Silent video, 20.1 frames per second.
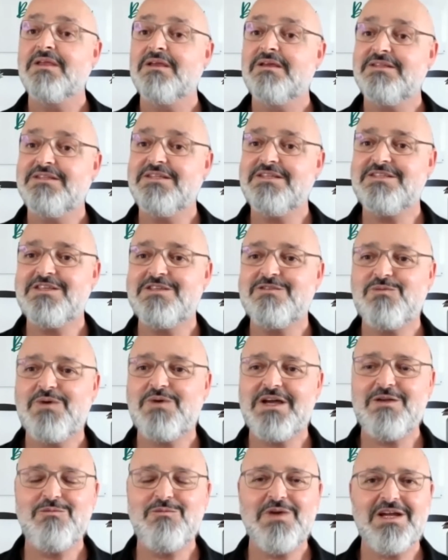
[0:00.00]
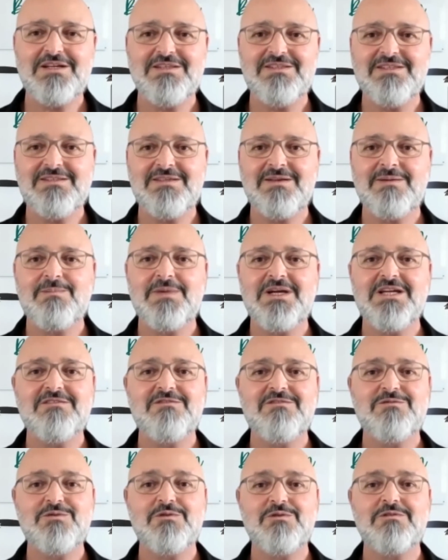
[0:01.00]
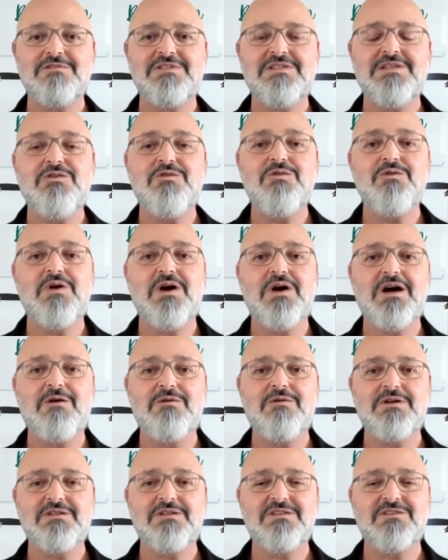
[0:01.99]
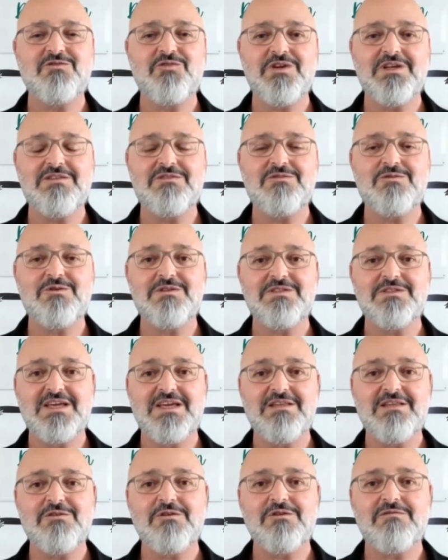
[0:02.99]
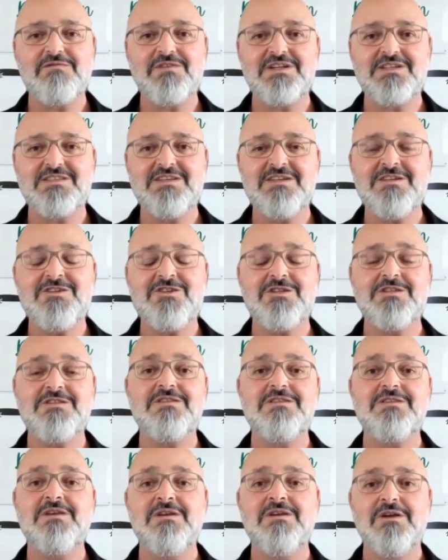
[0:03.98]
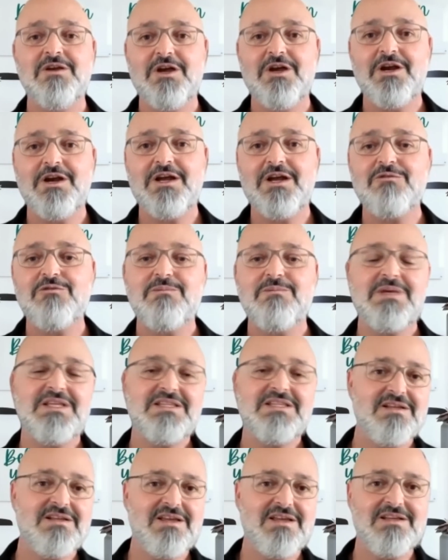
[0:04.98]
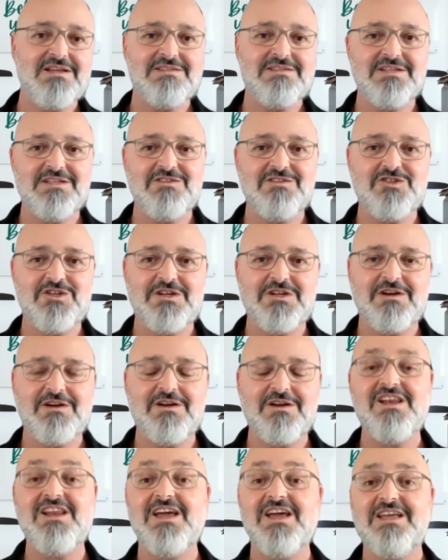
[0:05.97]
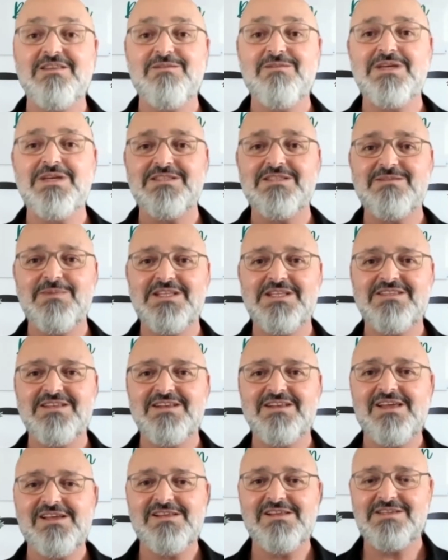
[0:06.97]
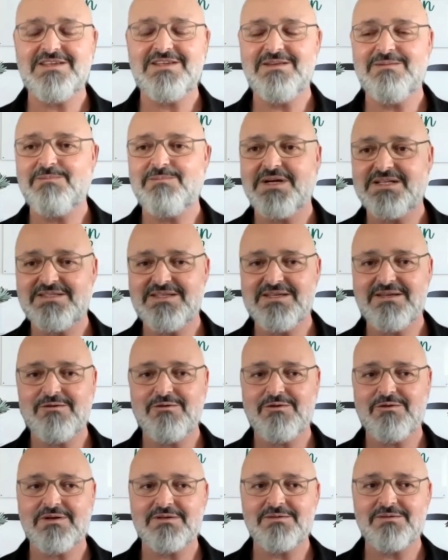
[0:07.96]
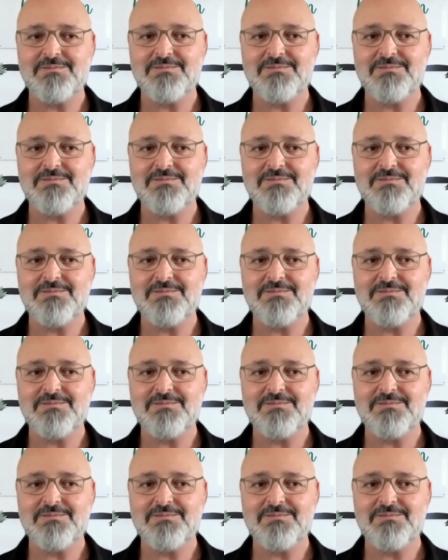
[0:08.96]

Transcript: This is why we are determined to continue our straight talks and conversations around mental health in general and men's mental health in particular.